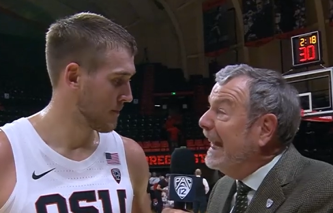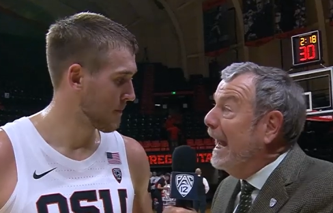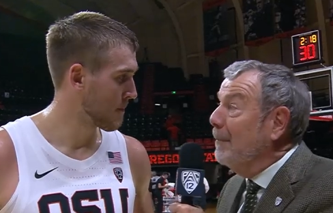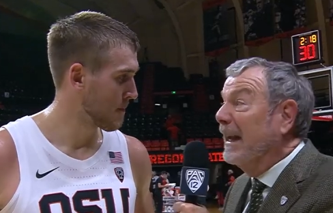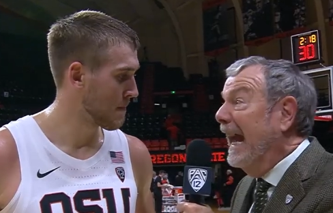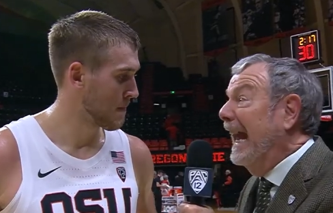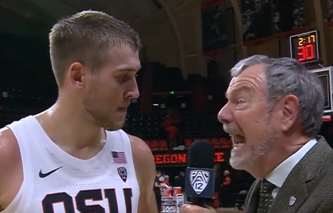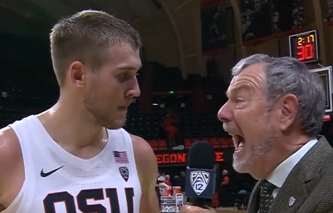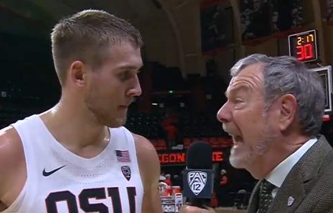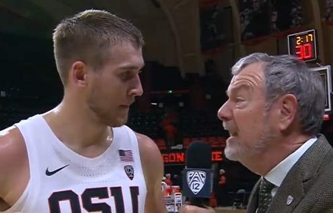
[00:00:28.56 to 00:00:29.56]
Speaker 1: game again
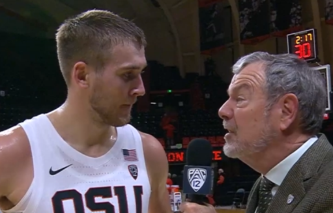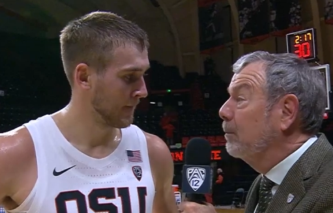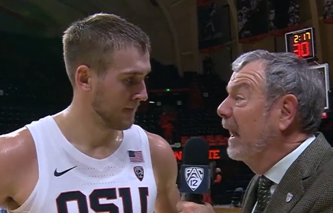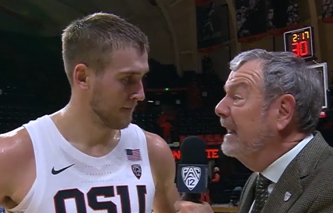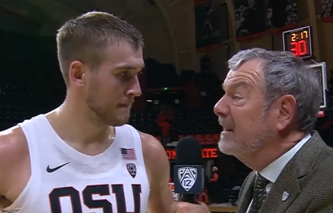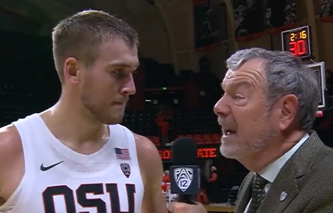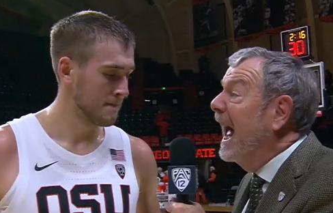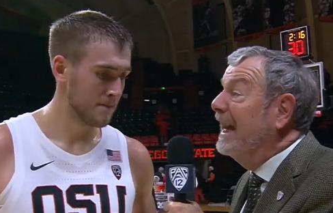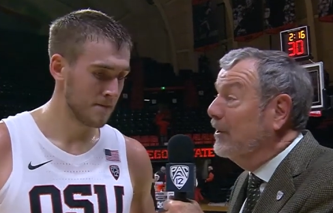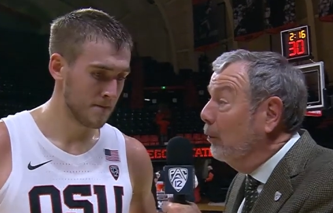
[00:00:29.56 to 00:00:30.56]
on display
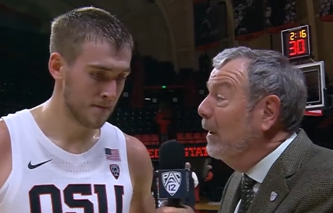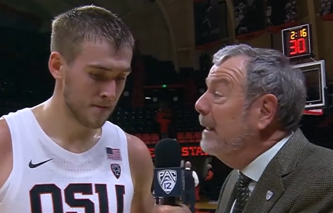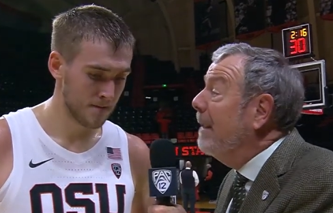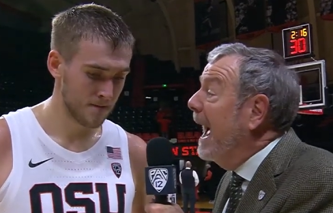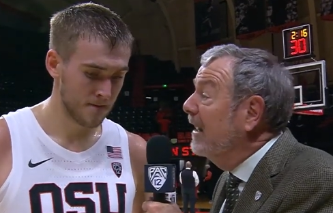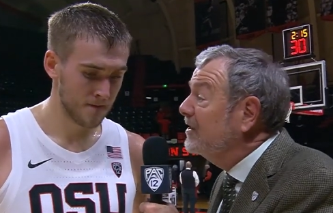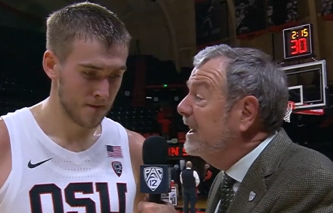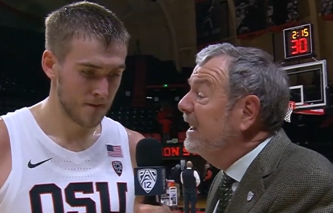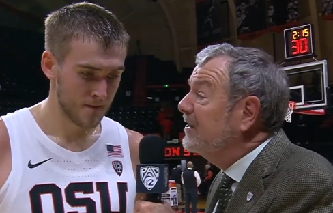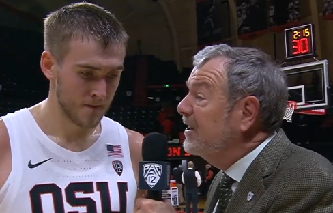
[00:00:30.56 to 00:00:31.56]
tonight the rebounds, the
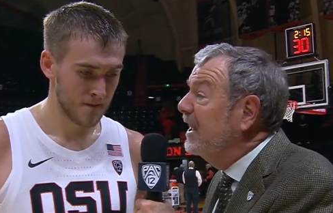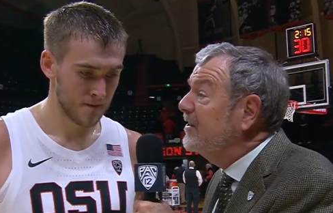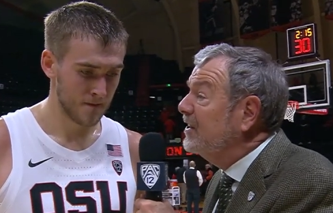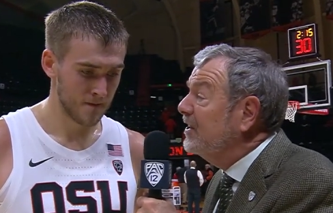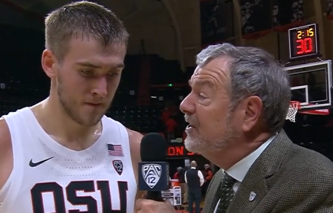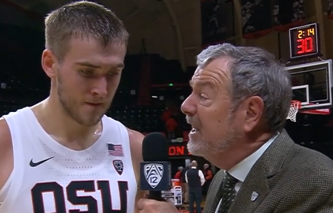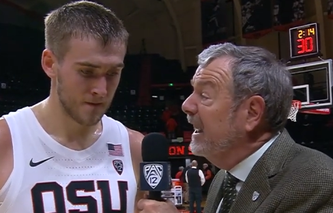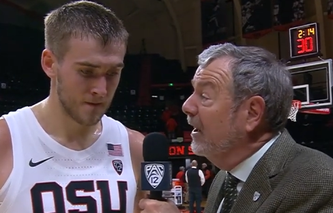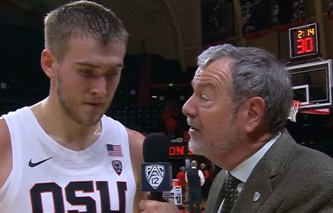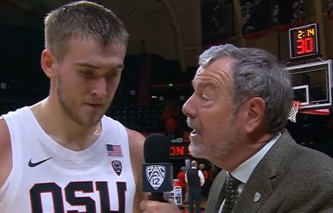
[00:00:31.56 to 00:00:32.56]
assists, the
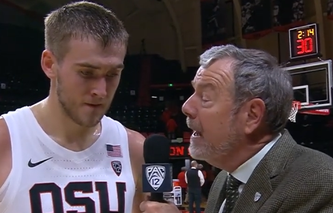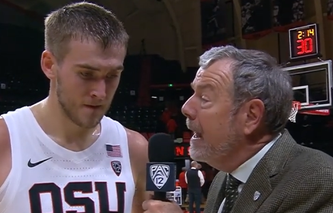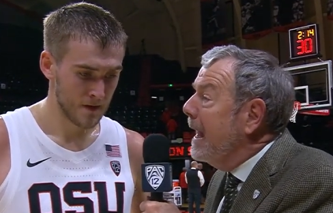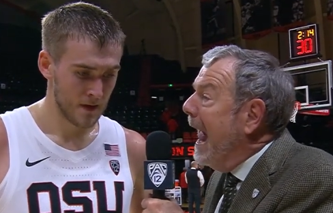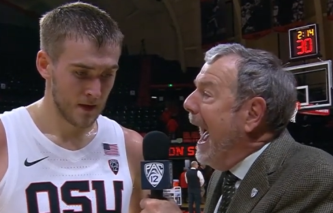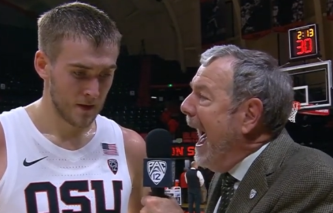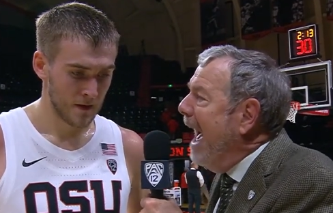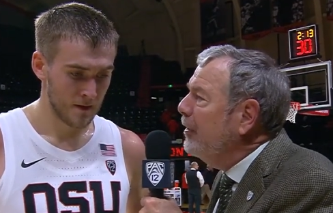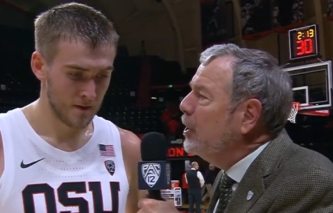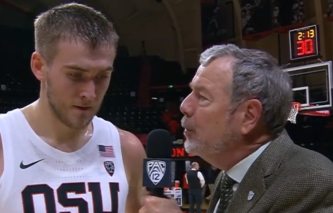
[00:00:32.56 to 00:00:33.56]
steals. How
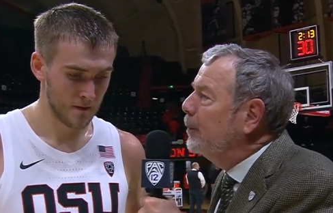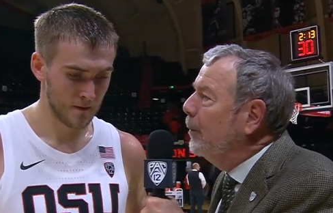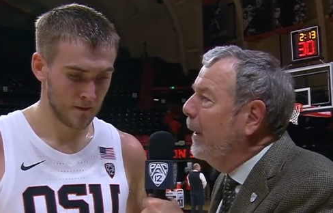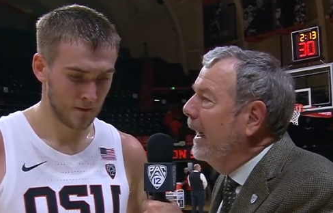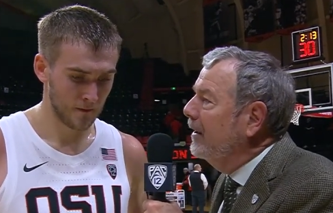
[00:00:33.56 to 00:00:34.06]
do you prepare